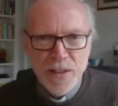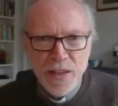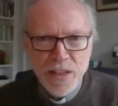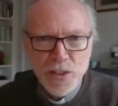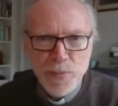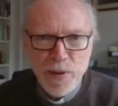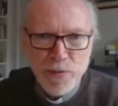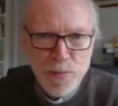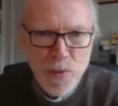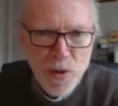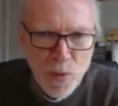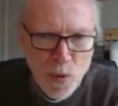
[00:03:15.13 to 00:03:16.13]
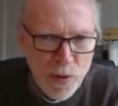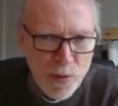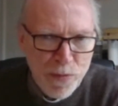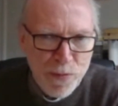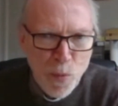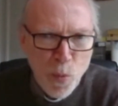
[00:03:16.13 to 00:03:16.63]
Here's a bit from the
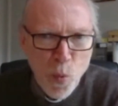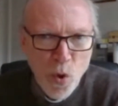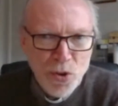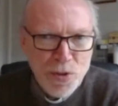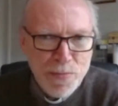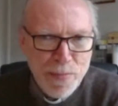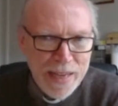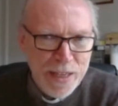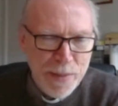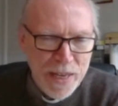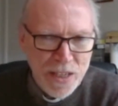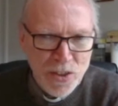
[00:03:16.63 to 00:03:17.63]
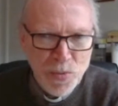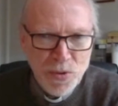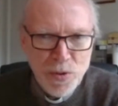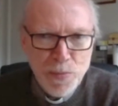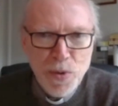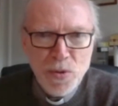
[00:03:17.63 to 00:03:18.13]
First Maccabees, one
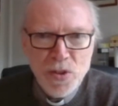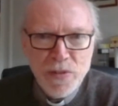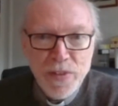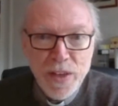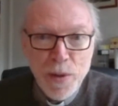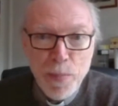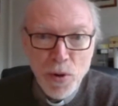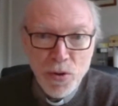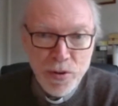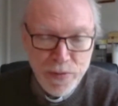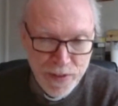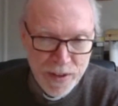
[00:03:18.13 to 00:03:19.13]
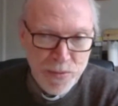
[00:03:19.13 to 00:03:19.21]
of the books of the Apocrypha,